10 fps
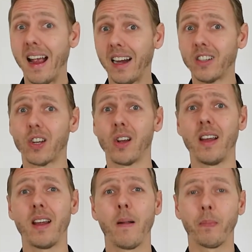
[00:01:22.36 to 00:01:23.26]

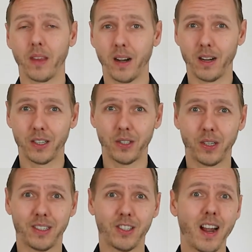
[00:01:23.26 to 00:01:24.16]
Actually, there are
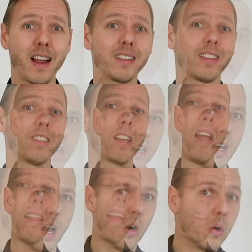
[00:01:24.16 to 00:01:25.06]
certain scientists
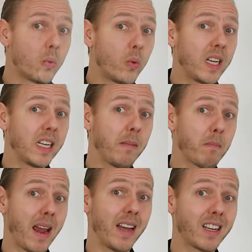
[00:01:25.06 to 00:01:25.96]
who really
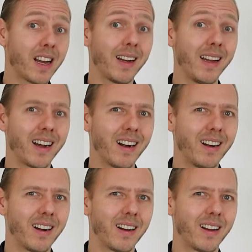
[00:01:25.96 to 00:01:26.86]
made
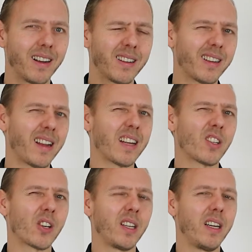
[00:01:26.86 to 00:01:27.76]
clear that
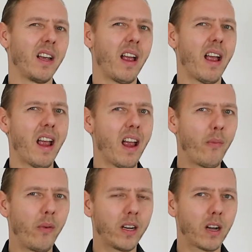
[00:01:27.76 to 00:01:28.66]
actually
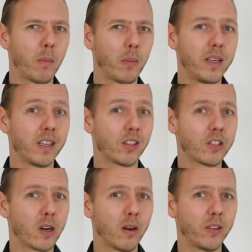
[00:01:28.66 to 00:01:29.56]
every company is a
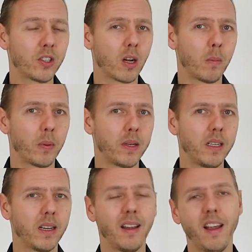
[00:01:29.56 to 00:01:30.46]
service
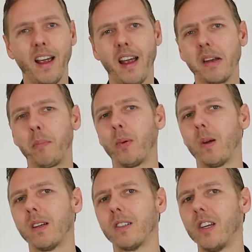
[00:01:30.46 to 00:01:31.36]
company and the
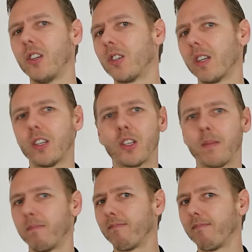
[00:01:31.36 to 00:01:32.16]
product is just